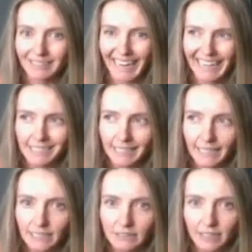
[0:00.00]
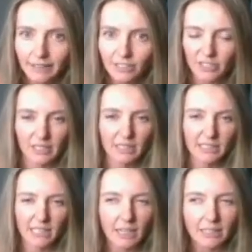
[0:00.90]
18. I think she's the
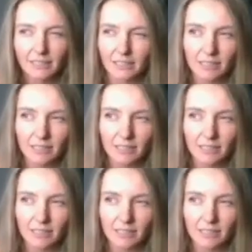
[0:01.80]
youngest